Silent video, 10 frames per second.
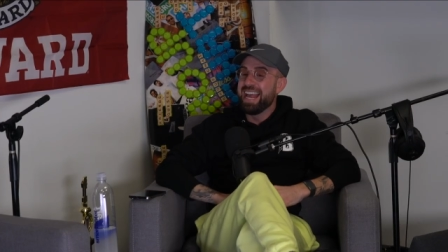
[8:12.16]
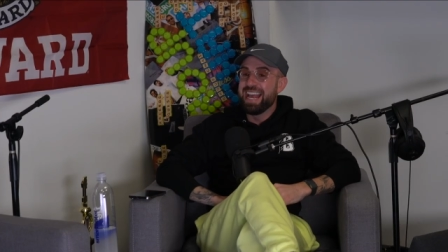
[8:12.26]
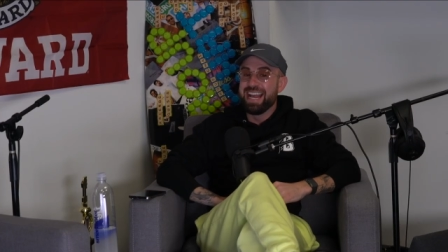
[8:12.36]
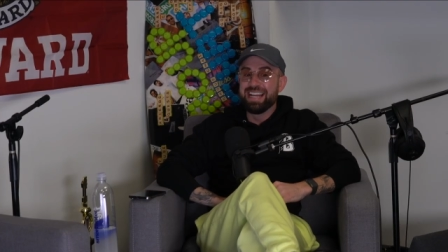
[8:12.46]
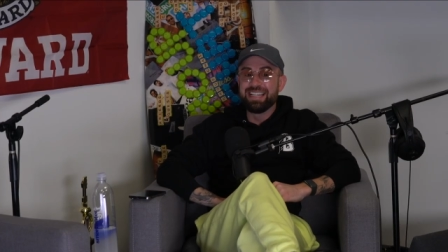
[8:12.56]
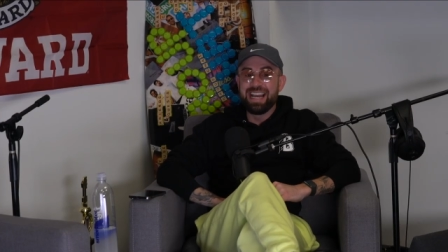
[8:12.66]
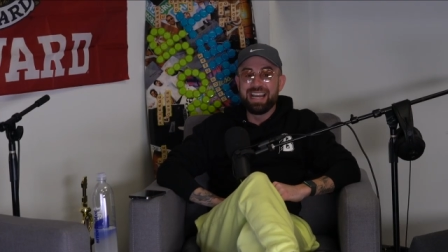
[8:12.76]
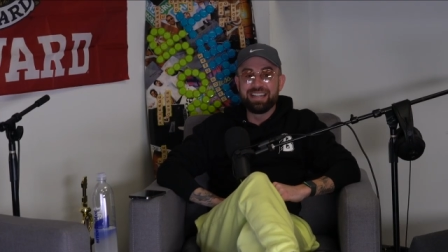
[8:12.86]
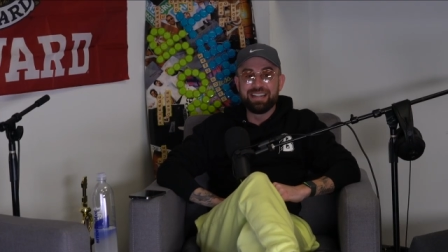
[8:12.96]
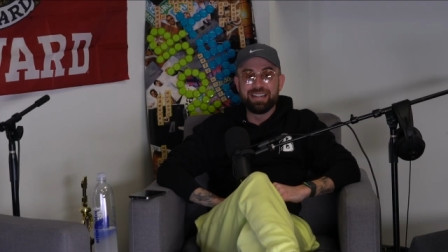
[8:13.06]
and,
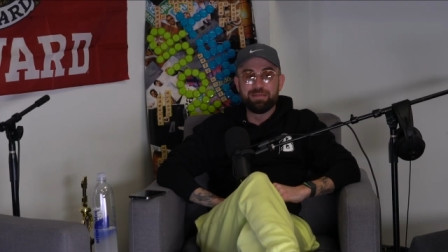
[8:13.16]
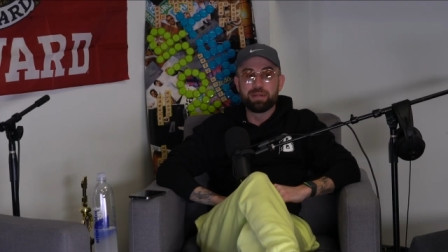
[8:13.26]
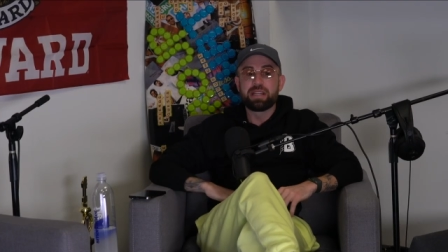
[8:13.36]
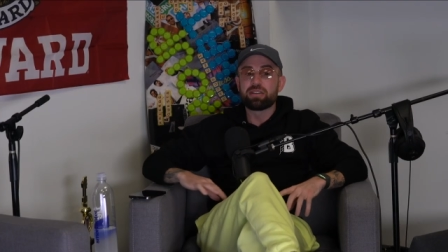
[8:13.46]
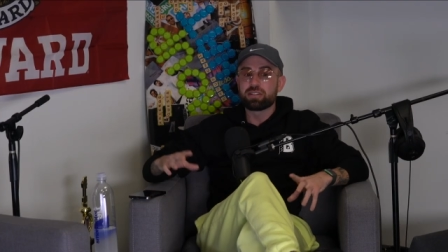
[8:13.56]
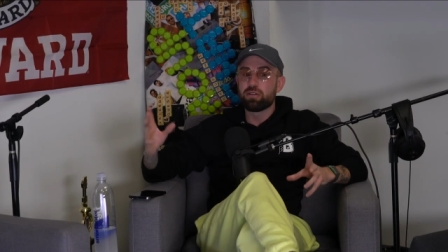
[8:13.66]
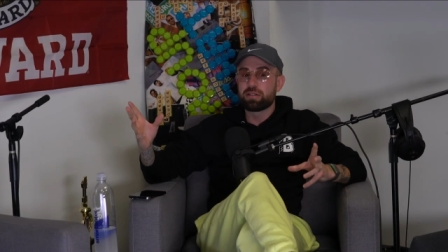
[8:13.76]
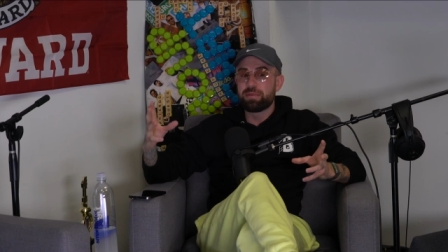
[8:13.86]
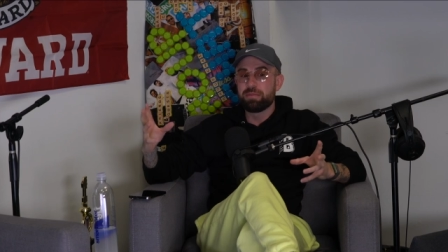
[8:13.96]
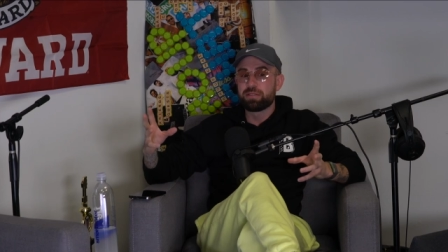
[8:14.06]
and, uh, but there was
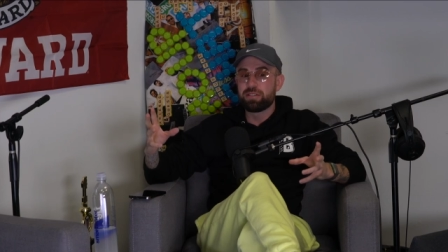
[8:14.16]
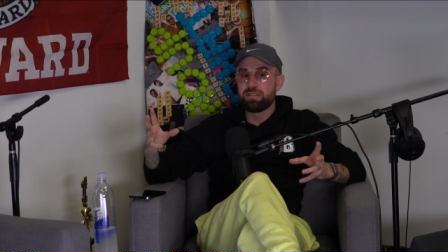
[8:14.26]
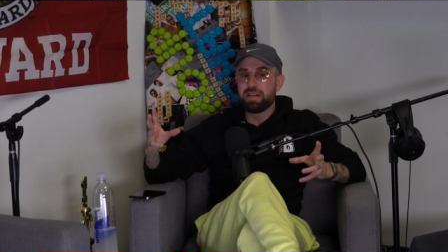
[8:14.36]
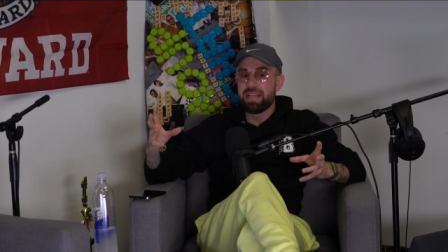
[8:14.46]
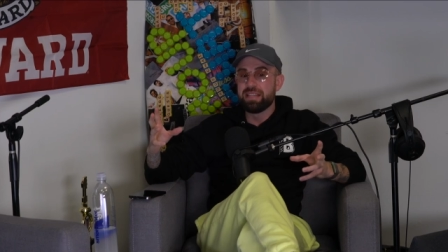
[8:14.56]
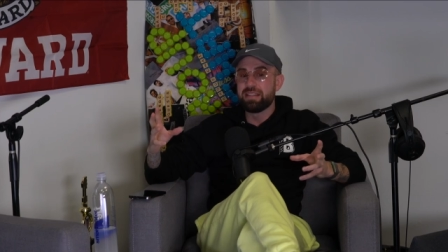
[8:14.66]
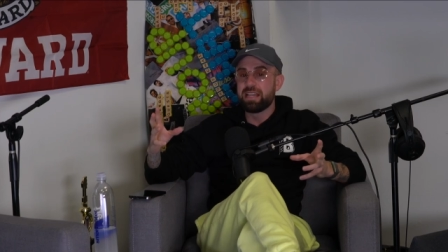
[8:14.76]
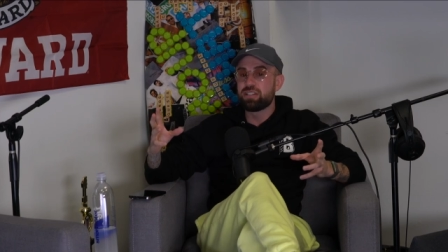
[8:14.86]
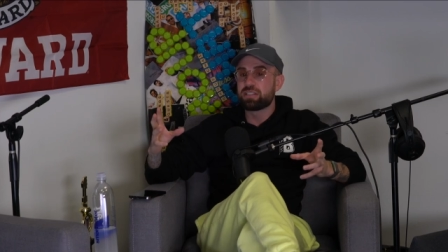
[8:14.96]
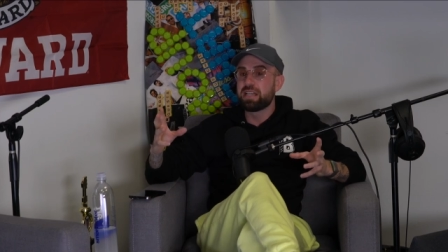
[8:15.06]
older people too. And then
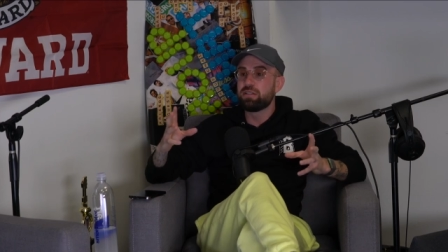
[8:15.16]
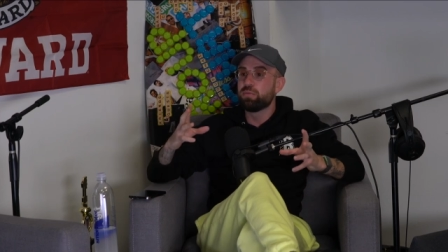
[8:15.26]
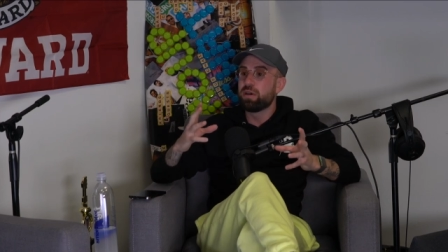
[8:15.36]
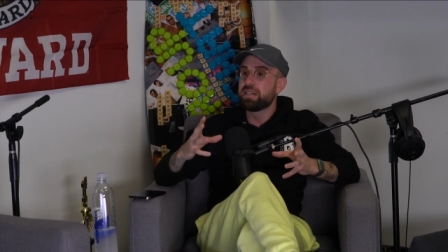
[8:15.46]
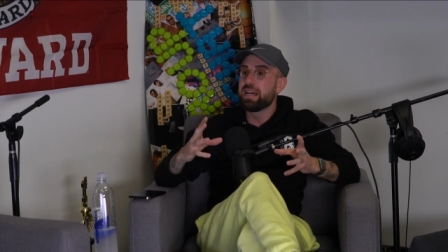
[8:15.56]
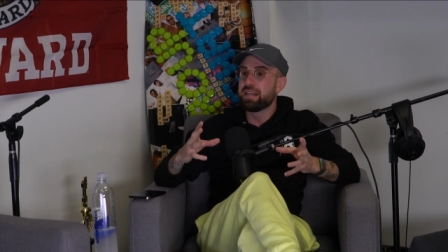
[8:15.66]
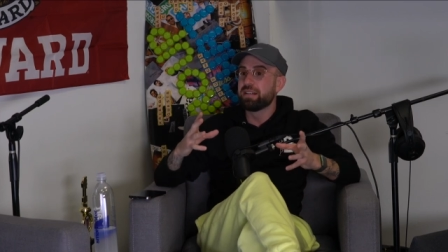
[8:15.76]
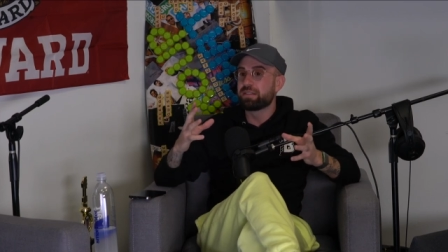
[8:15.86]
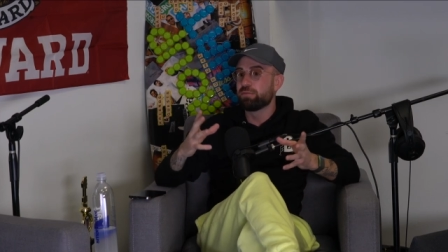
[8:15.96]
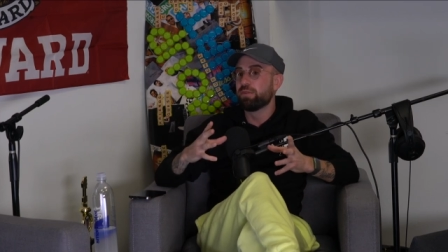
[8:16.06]
they just, they do one night,
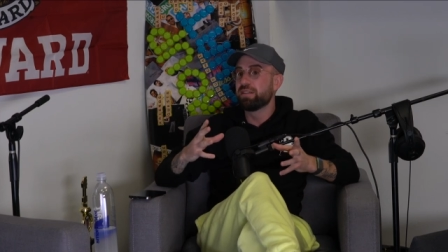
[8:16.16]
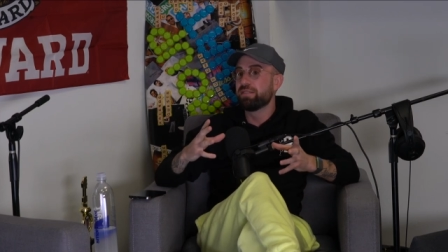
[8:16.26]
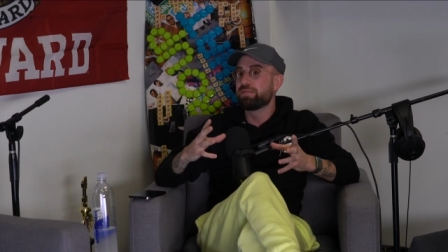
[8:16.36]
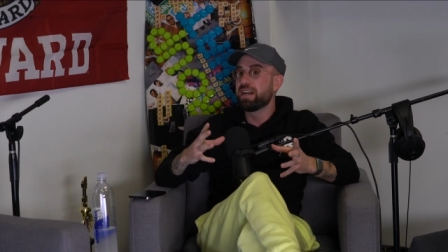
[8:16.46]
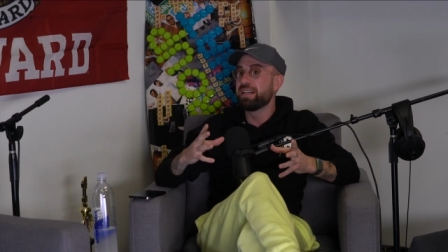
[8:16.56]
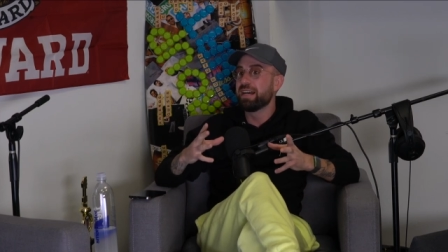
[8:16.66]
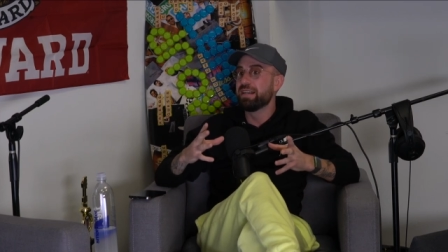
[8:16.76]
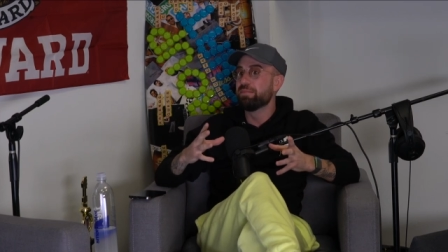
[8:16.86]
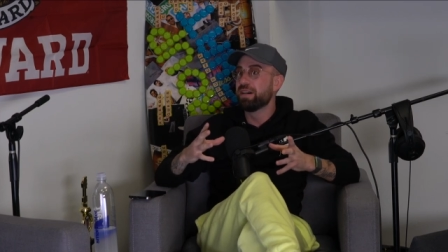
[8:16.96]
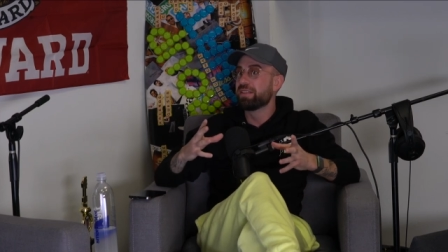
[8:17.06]
like one Friday night
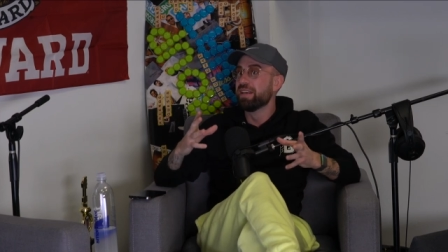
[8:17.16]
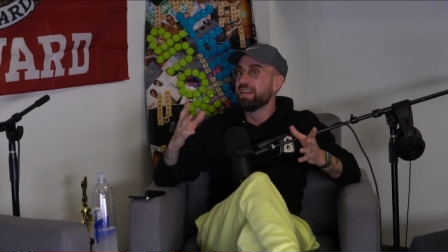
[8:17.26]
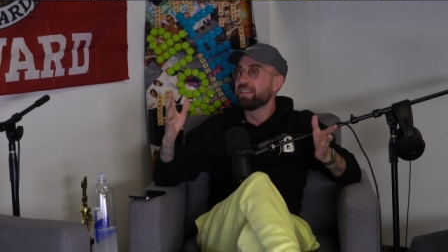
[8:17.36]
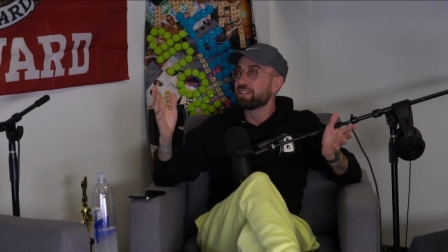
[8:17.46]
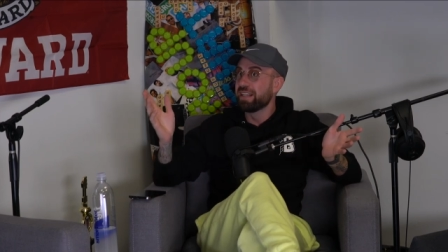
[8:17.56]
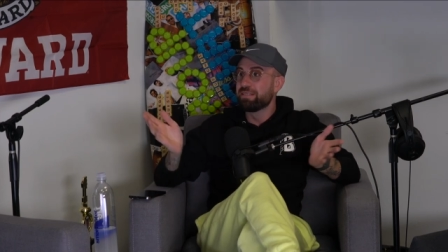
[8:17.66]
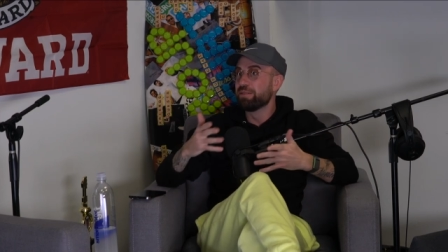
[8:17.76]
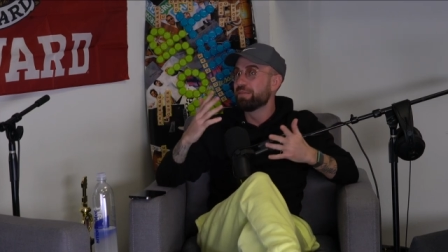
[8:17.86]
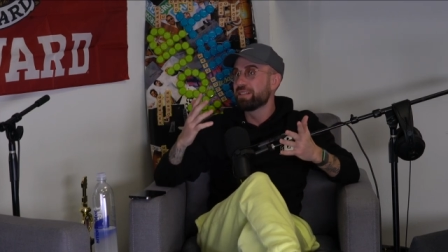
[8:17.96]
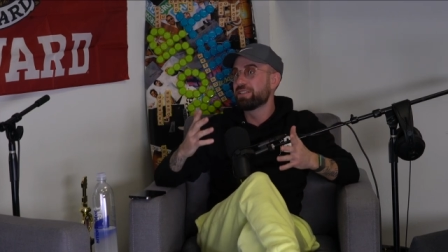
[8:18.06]
a month. Just, beat just let
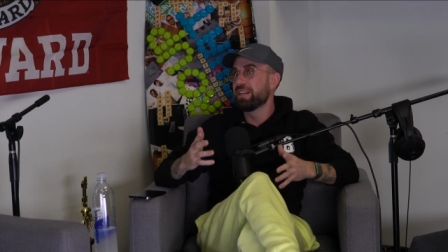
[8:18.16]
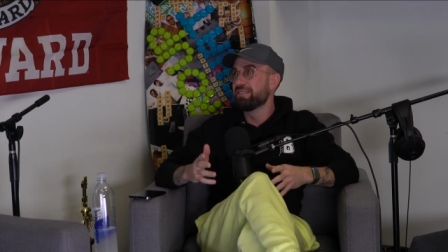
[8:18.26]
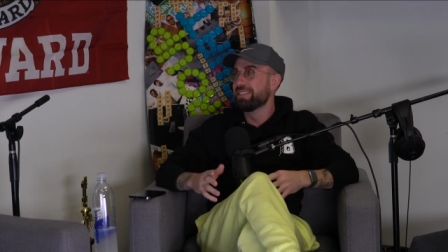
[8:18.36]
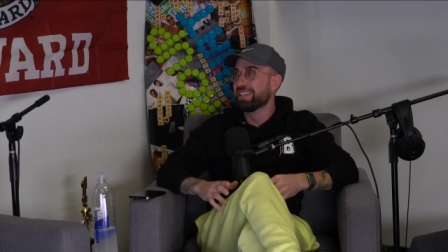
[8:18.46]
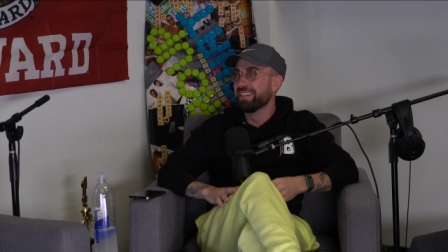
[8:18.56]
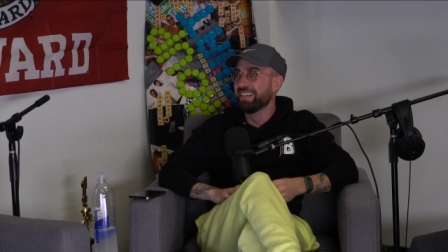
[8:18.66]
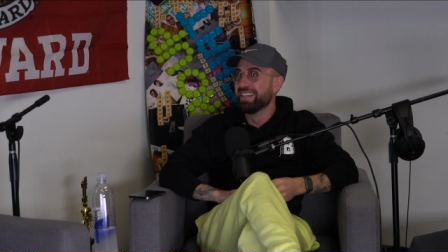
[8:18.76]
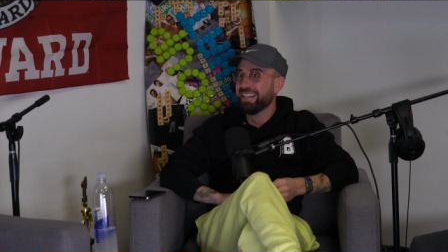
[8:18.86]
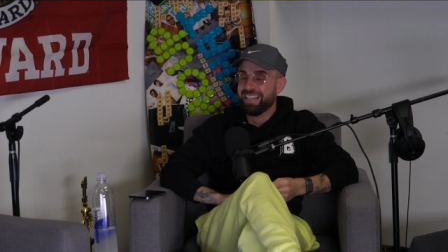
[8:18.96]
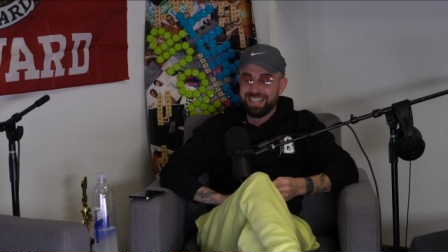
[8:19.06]
everyone beat the shit out of each other.
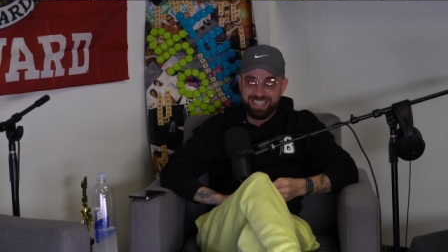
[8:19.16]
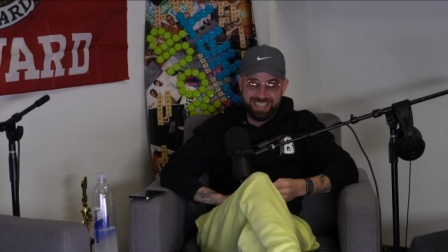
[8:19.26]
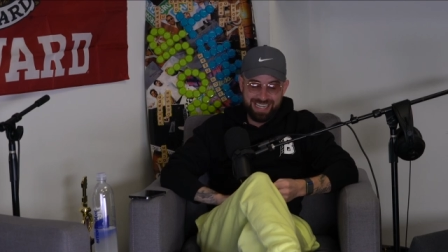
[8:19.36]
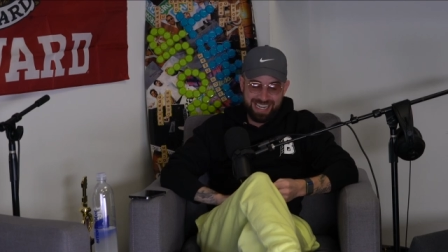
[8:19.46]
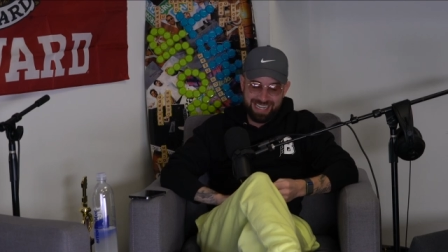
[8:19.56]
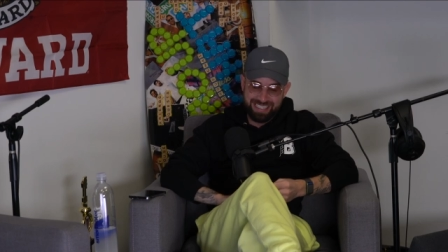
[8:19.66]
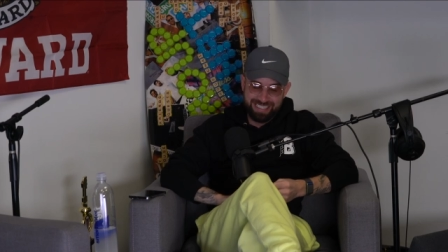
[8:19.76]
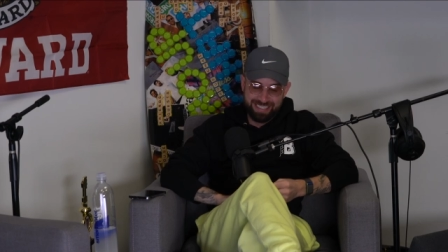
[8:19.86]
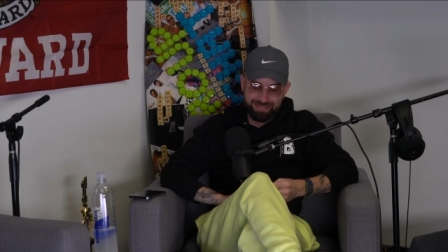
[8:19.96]
and, uh, does